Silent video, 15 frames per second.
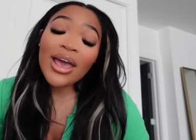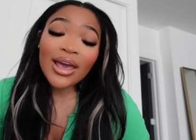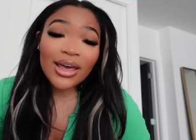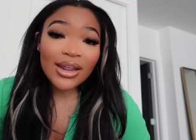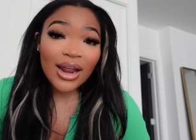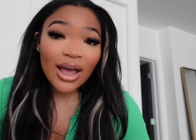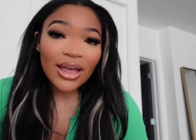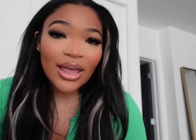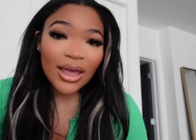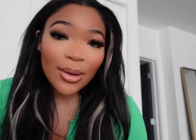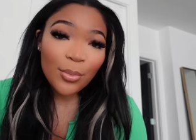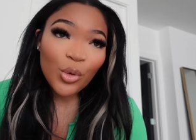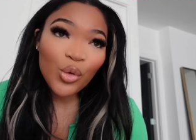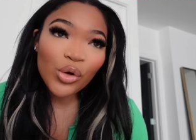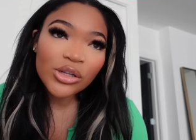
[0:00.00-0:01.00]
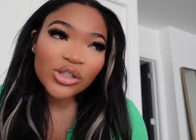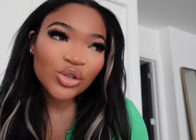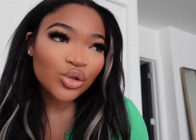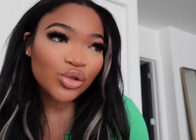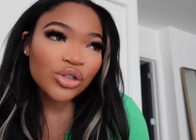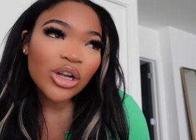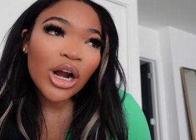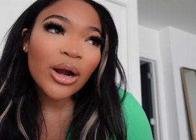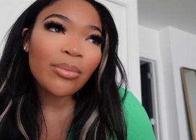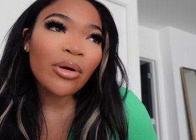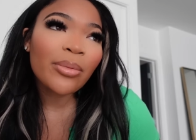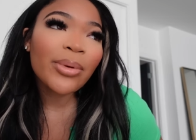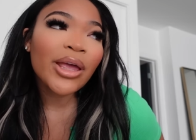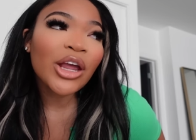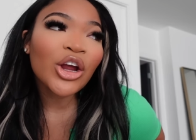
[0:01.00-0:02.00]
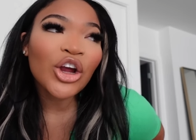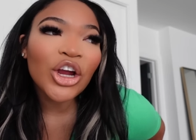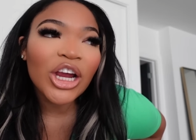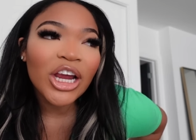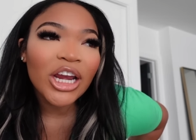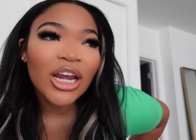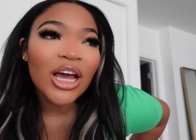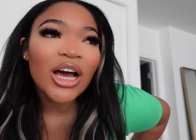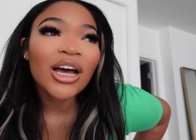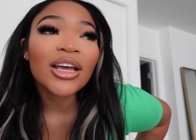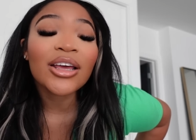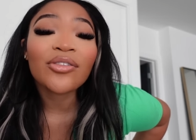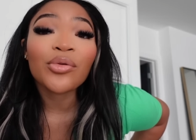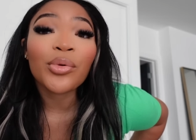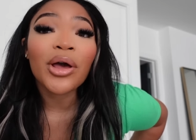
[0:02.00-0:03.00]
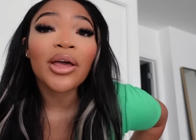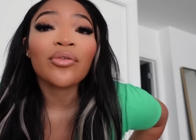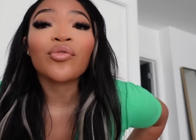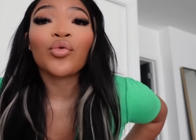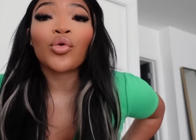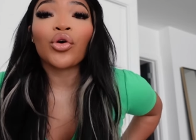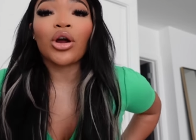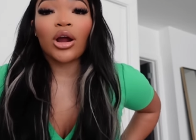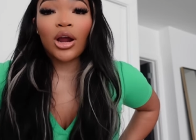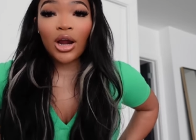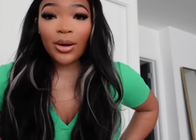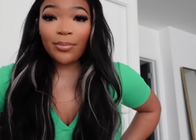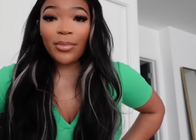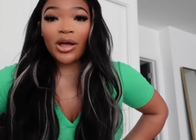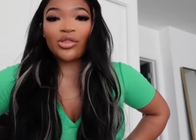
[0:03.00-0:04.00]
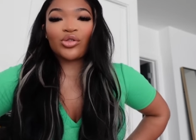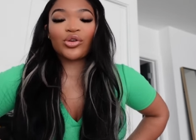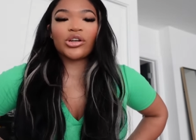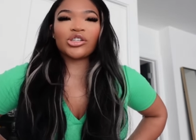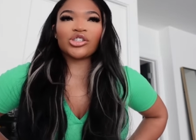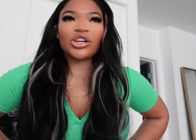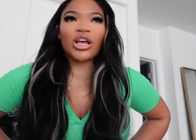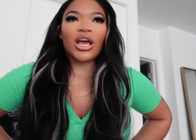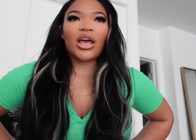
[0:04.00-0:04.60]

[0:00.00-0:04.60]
and I am going to start preparing a giveaway for my 300k.